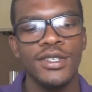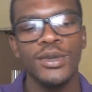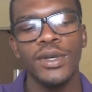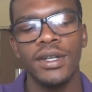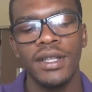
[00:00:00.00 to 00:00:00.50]
so
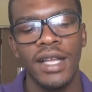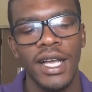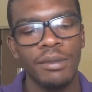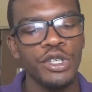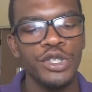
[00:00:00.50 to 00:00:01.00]
well.
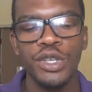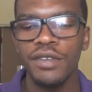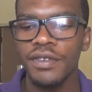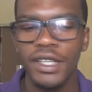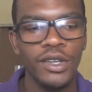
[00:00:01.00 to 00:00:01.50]
I'm not sure
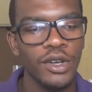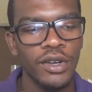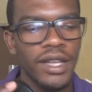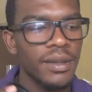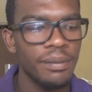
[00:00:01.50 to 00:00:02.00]
if Nikon
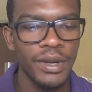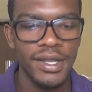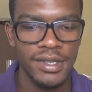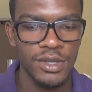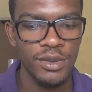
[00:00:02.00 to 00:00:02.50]
or other
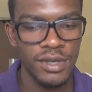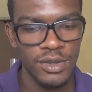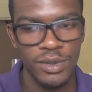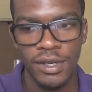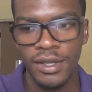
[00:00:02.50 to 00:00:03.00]
brands do it
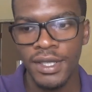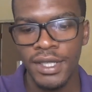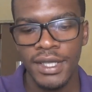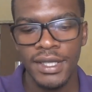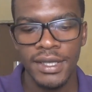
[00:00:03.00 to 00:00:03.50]
as well.
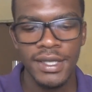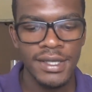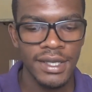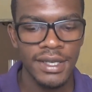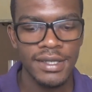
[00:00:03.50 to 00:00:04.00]

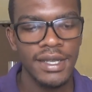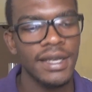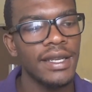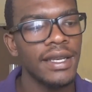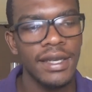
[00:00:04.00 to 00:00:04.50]
This is
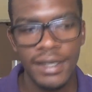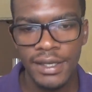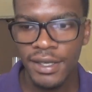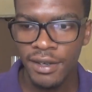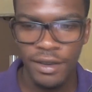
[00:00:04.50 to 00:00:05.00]
the
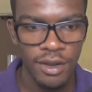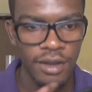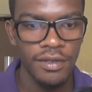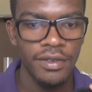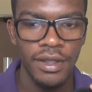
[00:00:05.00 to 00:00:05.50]
lid
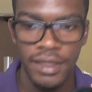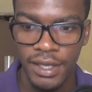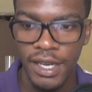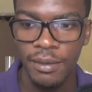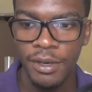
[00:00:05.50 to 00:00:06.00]
of the
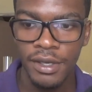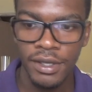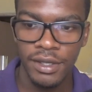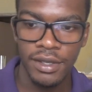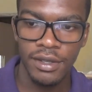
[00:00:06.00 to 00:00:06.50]
camera
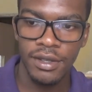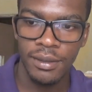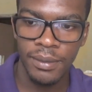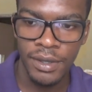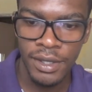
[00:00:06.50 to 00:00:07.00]

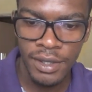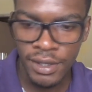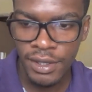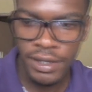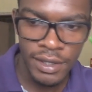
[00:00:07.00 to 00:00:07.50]
um,
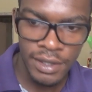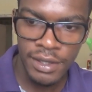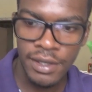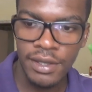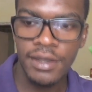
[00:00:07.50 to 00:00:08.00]

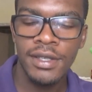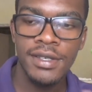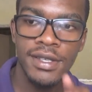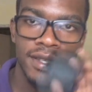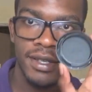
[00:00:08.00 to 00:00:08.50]

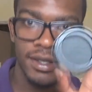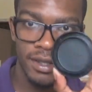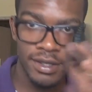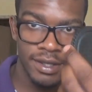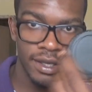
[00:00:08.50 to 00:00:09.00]
this
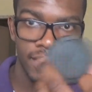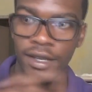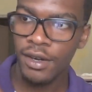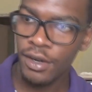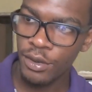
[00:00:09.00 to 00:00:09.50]
this thing
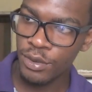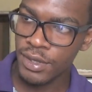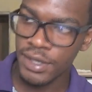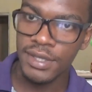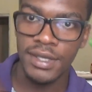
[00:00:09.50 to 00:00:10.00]

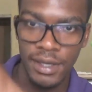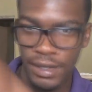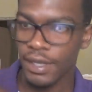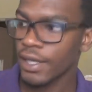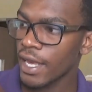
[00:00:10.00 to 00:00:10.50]
closes the,
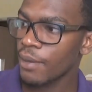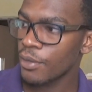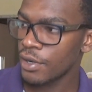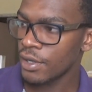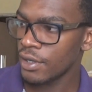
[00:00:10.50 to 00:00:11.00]
the
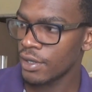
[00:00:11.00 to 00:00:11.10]
camera